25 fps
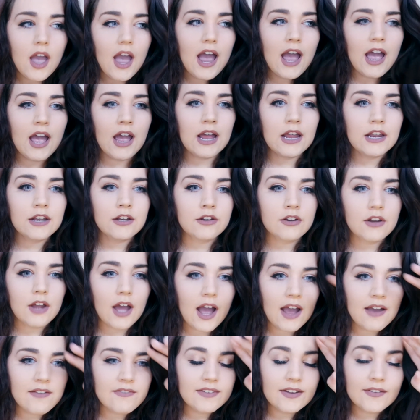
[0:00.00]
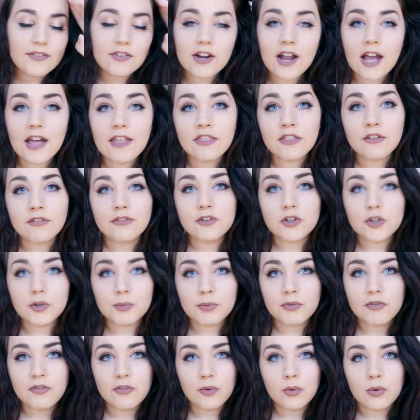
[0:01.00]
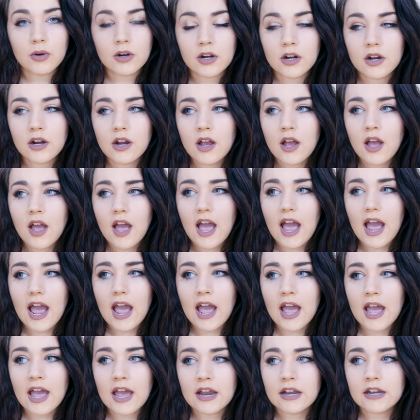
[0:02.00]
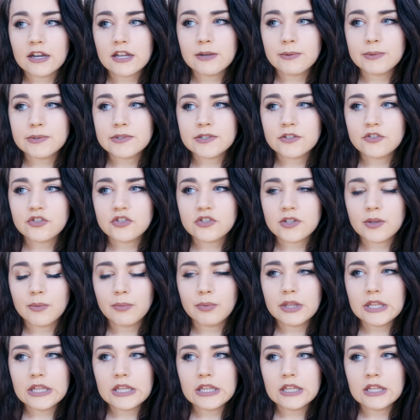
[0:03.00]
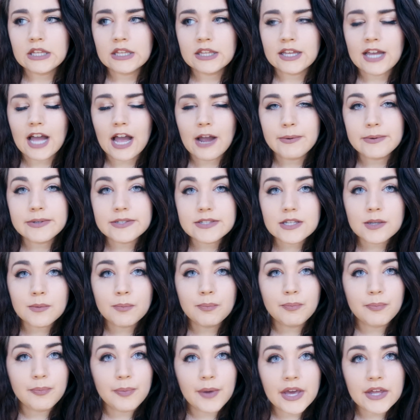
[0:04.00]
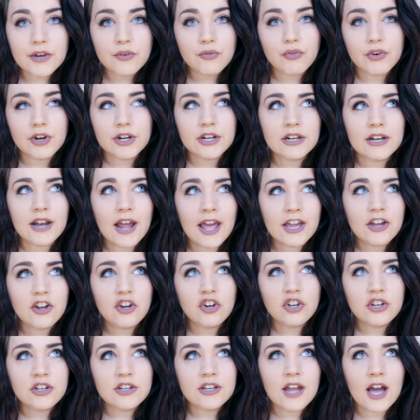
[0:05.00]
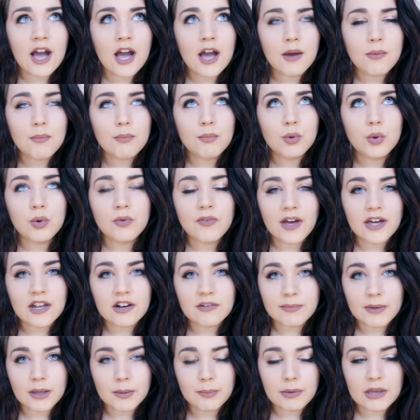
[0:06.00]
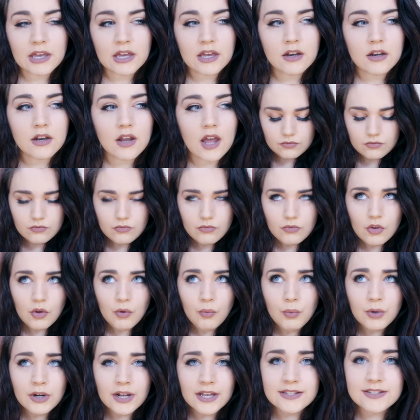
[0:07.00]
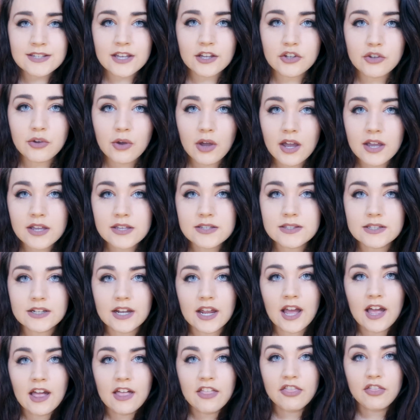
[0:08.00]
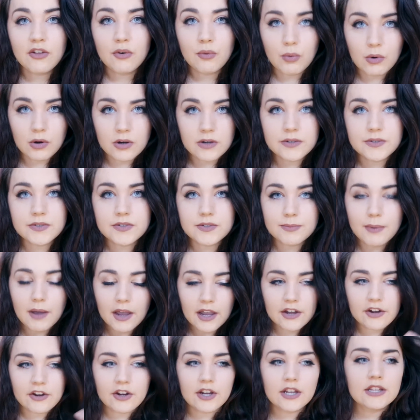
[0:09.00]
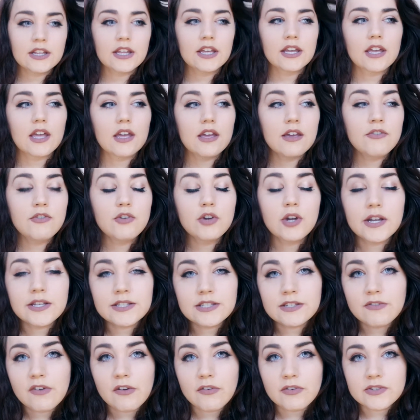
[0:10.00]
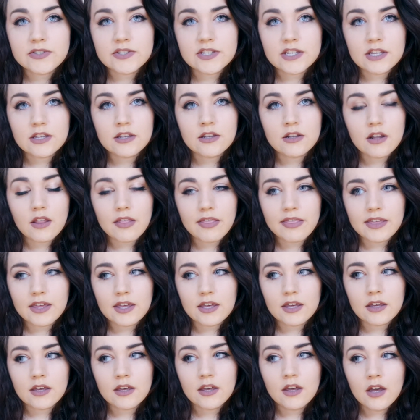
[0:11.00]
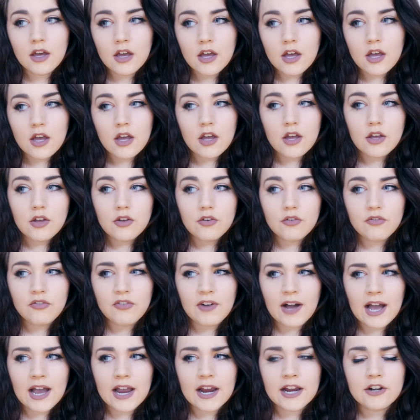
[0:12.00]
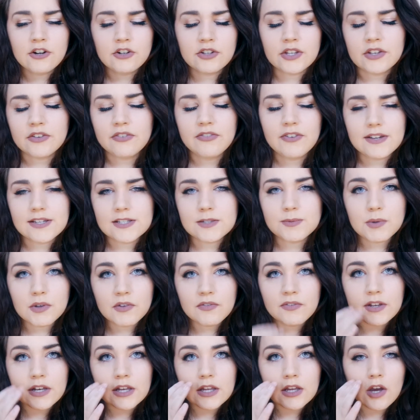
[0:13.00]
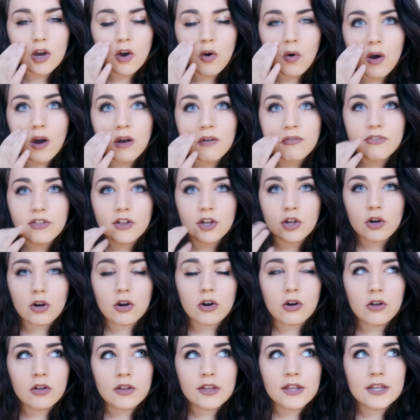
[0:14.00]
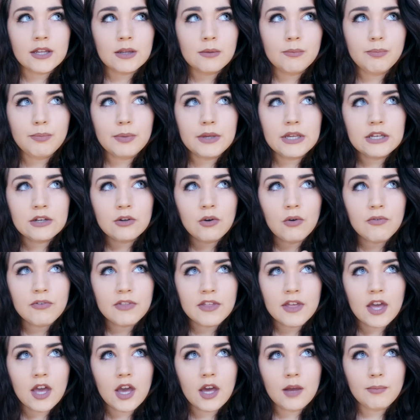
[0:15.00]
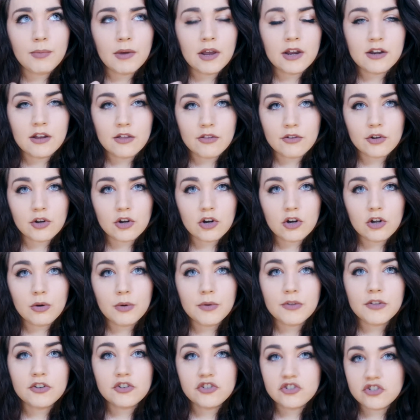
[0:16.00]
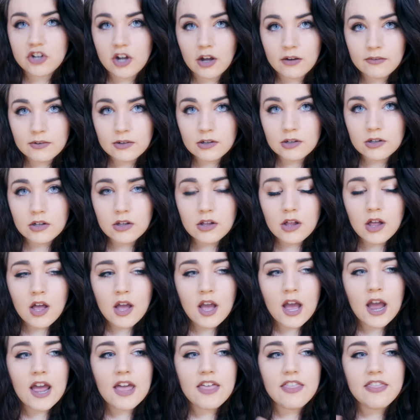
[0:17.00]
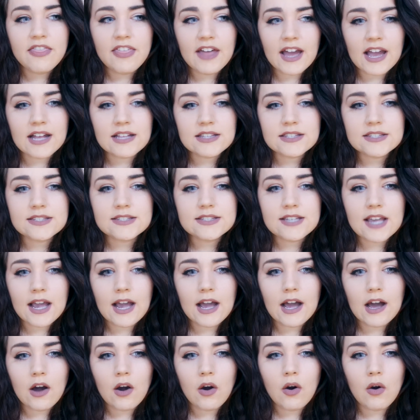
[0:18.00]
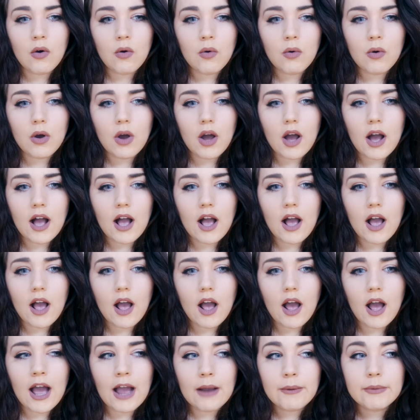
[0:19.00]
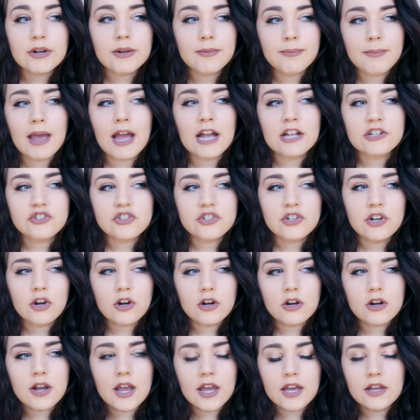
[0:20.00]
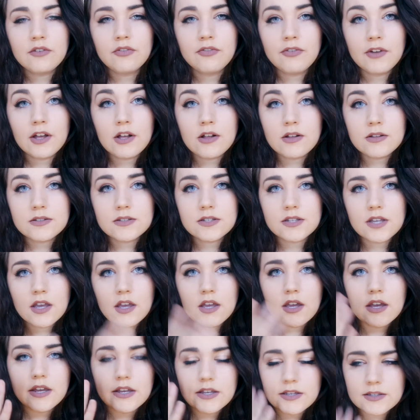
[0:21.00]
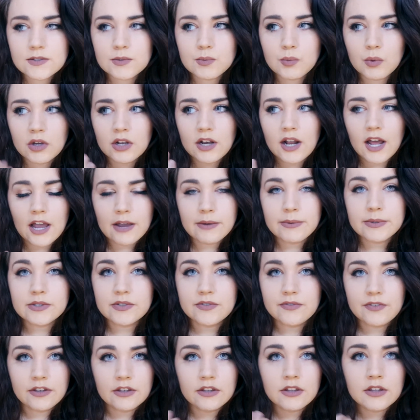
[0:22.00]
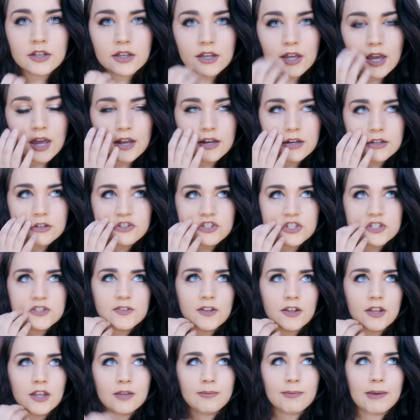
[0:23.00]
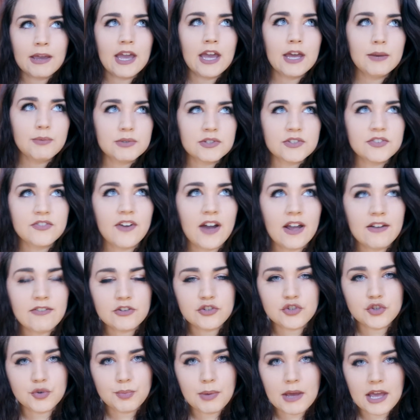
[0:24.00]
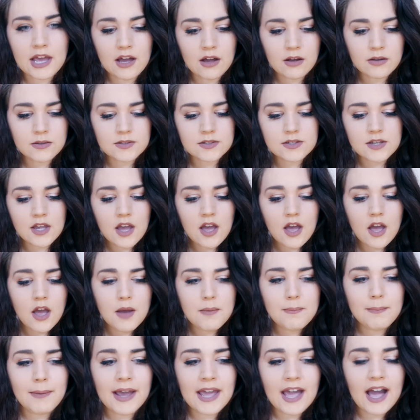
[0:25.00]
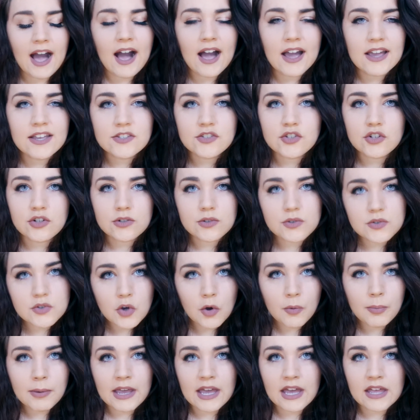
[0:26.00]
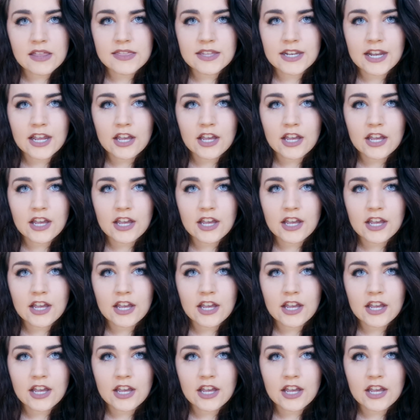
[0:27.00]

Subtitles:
And I've never had the flu before. And it was just completely like, I was like bedridden. I could not move out of my bed. When I tell you guys that I had the worst migraine, like if you guys have ever seen the Vine or like Facebook video of the girl getting beaten over the head by another girl with a shovel, that's how I would imagine her head felt, is what I was feeling. And it just felt like my head was 500 pounds. My eyes hurt so bad that